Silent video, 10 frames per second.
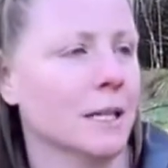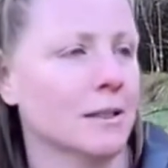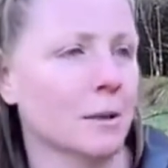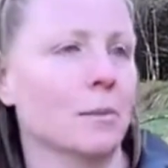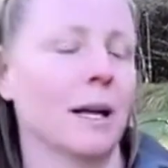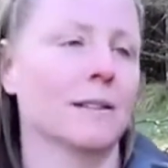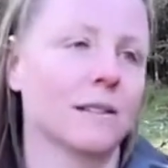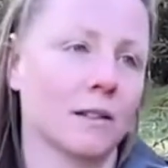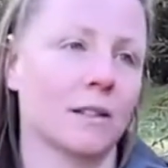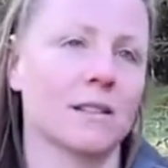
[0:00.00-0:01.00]
Some plants
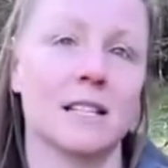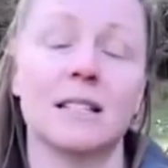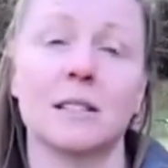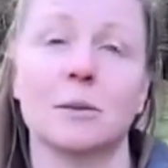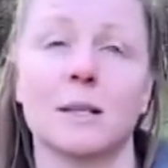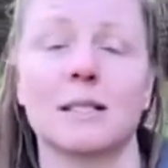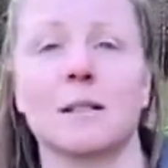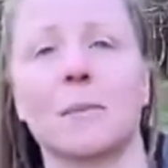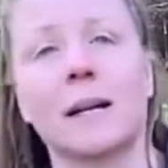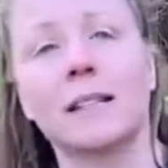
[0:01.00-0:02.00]
are seasonal, whereas the
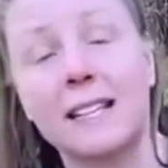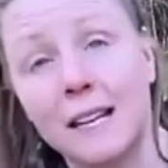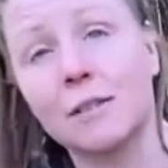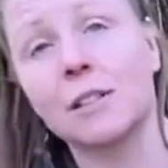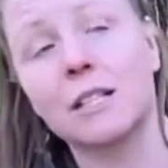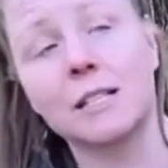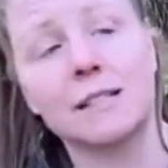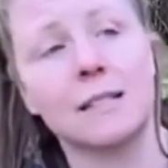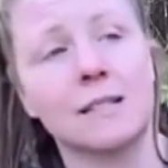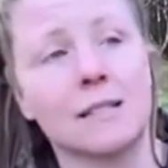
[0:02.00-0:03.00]
pine, the evergreen,
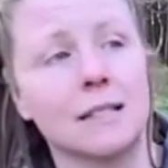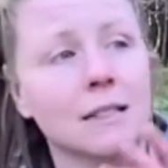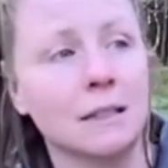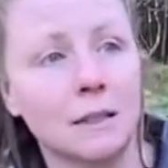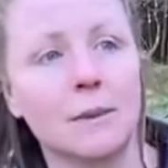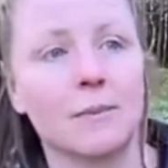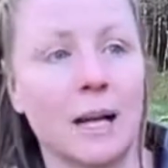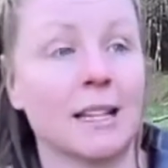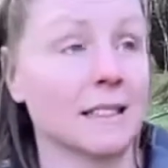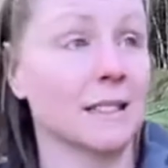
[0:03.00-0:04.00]
stays green
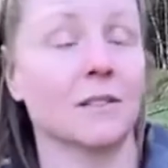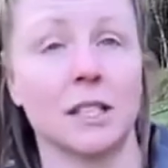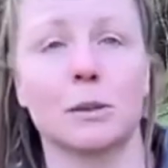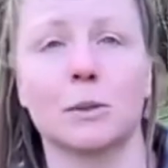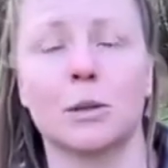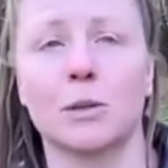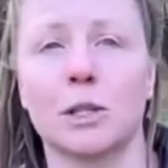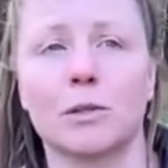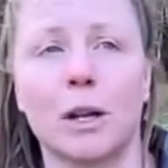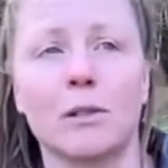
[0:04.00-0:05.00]
and is available all
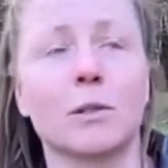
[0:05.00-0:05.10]
year round.